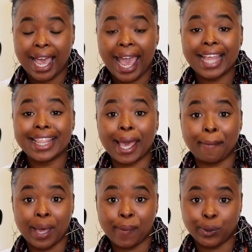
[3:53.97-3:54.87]
and their
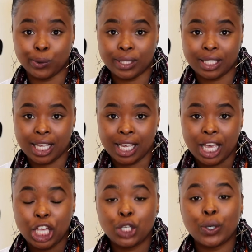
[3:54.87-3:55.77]
memos,
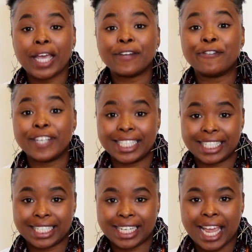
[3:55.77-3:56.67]
you can visit